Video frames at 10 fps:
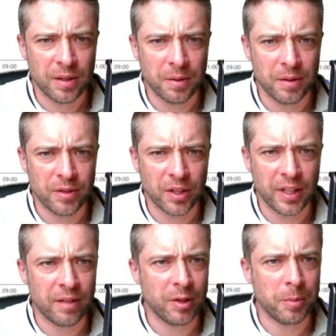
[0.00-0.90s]
We've got a
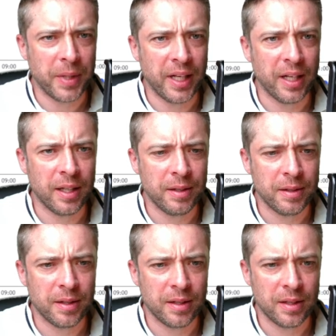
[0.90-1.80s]
level up here.
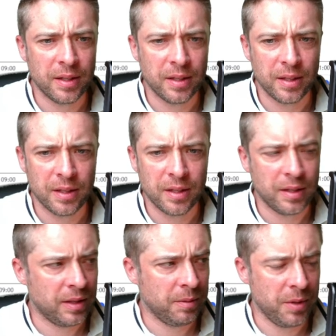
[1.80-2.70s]

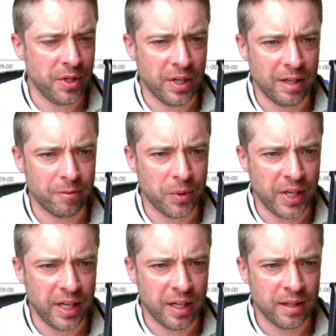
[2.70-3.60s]
We don't have one
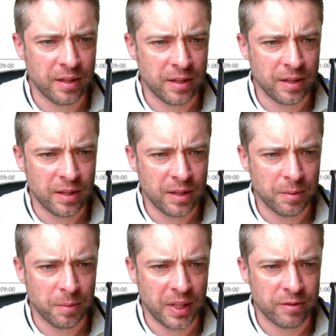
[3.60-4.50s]
here.
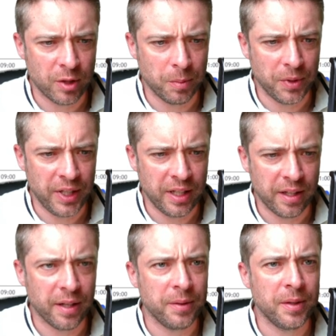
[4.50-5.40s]
We have got one here
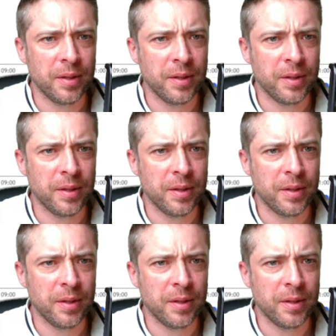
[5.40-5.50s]
though.